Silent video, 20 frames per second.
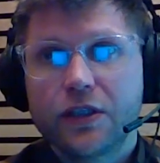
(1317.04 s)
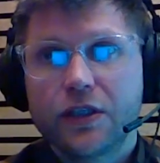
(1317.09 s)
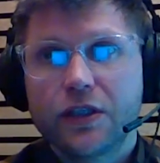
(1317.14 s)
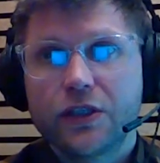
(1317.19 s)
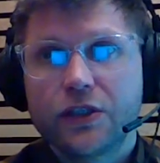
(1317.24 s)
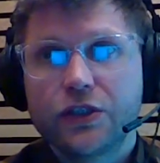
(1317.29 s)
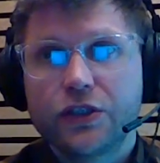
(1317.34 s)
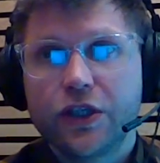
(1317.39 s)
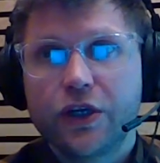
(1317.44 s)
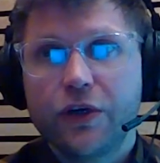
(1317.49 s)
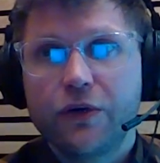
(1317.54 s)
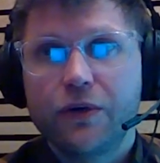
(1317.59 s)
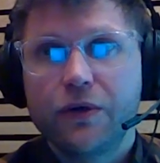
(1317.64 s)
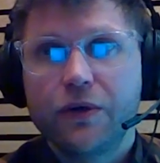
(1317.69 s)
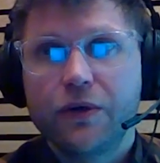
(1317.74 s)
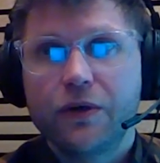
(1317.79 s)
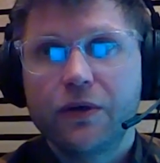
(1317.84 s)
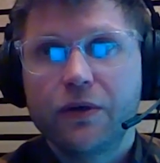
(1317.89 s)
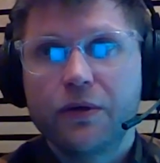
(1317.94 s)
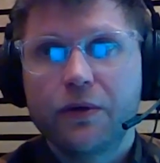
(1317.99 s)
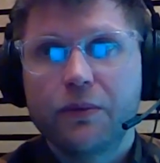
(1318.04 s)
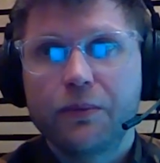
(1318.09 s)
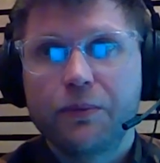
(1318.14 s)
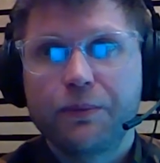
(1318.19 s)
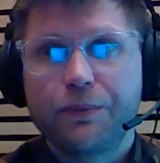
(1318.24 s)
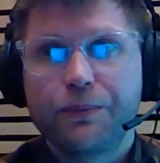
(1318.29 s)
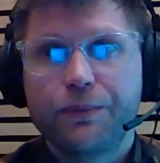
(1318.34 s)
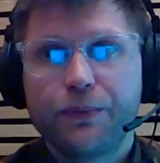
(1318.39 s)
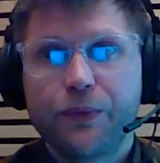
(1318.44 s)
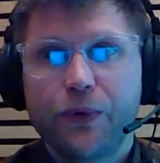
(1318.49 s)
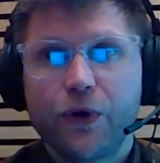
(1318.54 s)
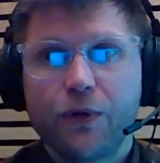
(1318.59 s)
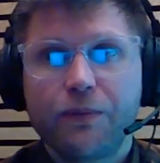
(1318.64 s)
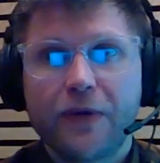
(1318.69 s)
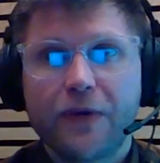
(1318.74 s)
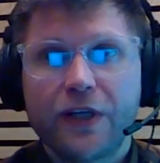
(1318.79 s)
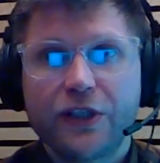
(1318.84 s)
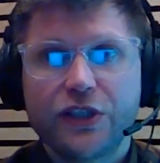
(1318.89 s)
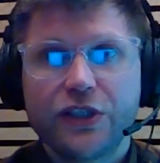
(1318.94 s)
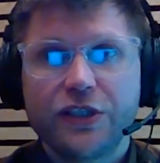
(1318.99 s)
So
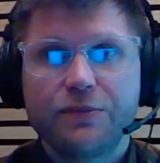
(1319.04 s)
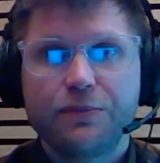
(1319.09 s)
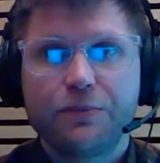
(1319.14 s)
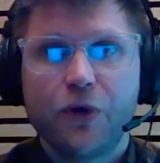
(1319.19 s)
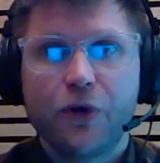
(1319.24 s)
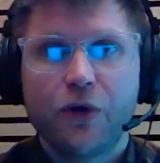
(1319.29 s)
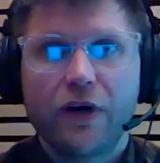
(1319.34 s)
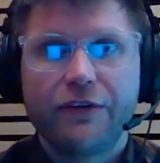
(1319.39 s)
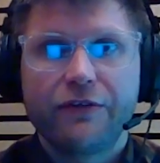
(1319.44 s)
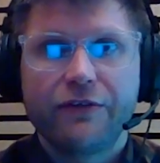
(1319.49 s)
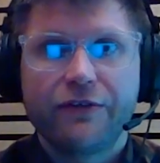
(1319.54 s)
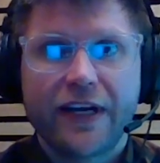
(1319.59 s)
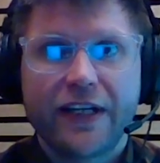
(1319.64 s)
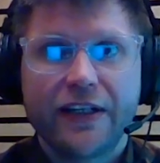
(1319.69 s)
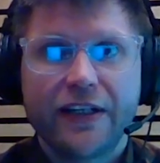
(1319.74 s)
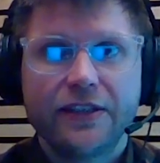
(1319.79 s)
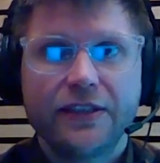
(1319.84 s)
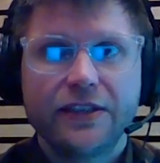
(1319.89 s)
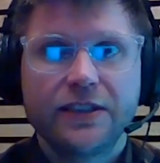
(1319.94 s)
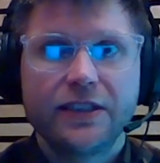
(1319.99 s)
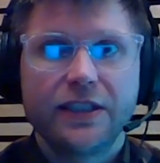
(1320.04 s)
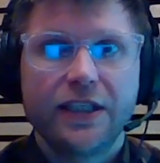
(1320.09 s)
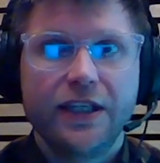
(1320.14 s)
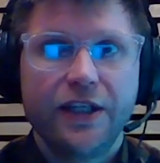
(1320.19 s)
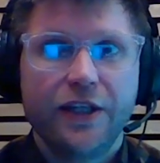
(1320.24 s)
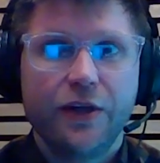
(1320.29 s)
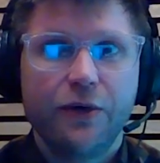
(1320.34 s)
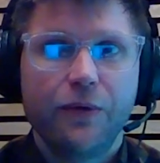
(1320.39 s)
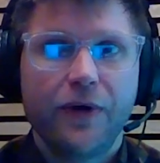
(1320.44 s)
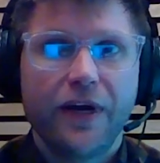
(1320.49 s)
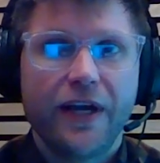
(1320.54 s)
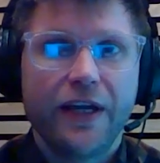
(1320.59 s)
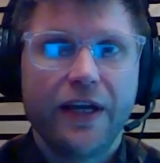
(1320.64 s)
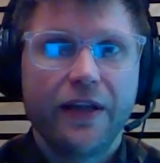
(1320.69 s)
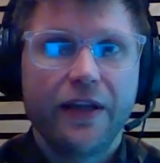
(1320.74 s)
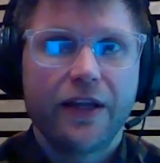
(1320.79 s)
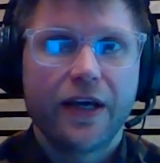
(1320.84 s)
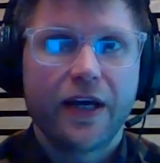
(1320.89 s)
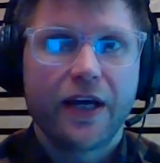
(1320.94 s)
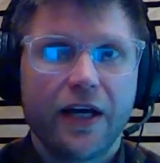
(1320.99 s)
Broadmatch is more advanced in the way
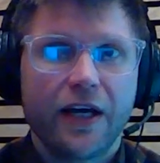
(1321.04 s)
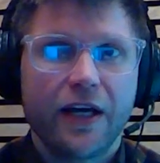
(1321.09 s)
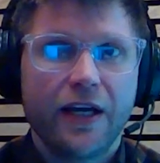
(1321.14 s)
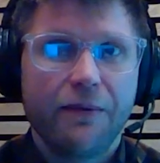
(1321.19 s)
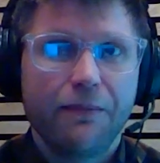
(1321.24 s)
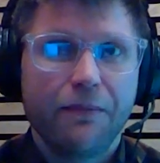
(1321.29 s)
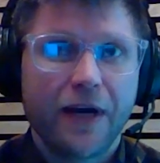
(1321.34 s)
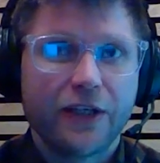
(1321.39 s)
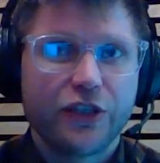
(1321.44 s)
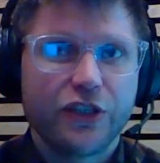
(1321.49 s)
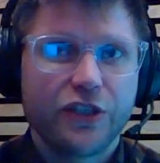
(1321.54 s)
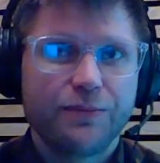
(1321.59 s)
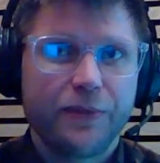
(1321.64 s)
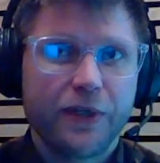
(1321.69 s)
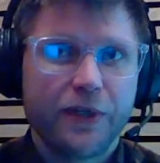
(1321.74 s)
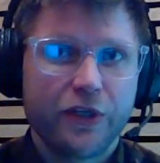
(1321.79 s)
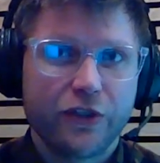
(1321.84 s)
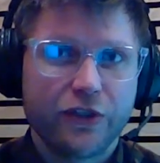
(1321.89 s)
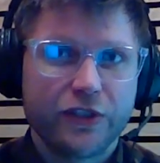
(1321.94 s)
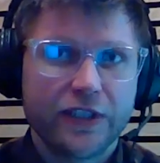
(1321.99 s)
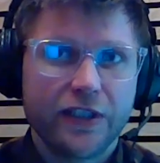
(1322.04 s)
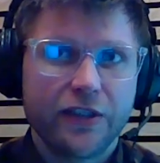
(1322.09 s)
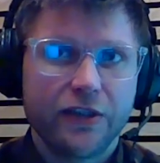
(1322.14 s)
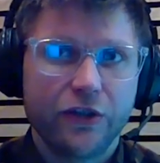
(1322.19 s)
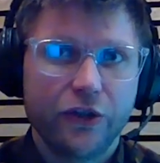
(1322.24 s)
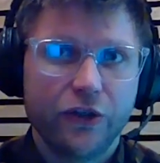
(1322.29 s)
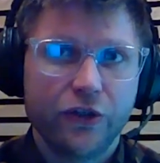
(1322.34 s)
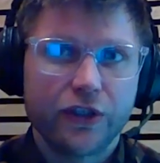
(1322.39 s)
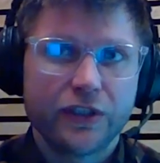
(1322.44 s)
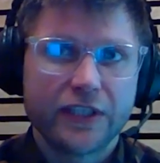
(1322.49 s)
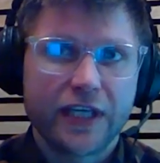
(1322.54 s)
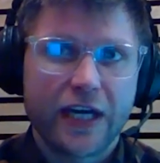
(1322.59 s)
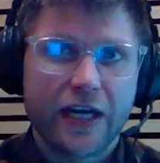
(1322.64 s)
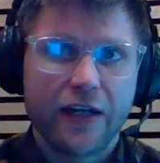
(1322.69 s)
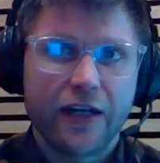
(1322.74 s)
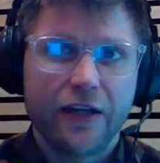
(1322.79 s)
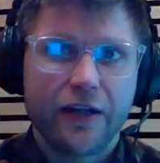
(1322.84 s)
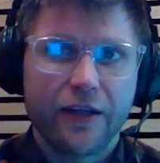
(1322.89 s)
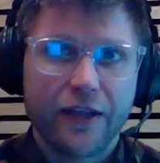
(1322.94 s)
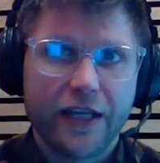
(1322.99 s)
that it matches because it looks at
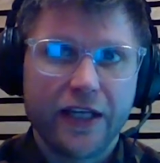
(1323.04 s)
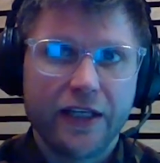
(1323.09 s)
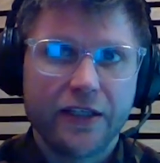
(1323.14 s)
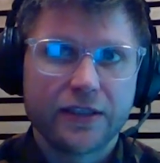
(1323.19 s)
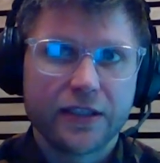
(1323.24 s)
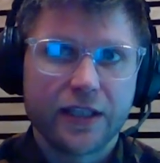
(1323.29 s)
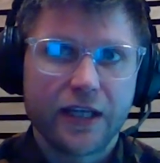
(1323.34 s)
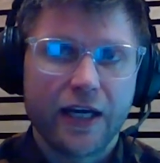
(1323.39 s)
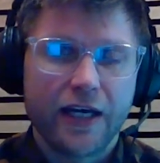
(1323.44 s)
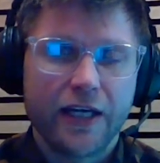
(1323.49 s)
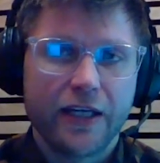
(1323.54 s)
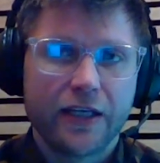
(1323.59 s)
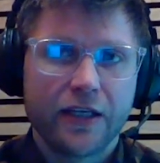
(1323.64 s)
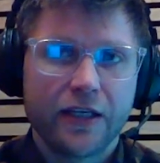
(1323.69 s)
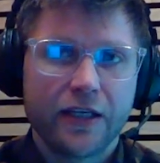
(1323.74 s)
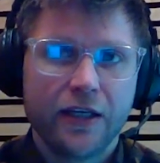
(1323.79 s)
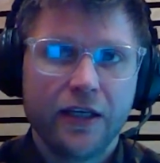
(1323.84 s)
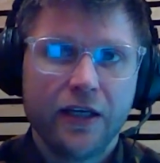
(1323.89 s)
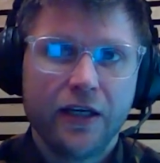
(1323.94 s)
things like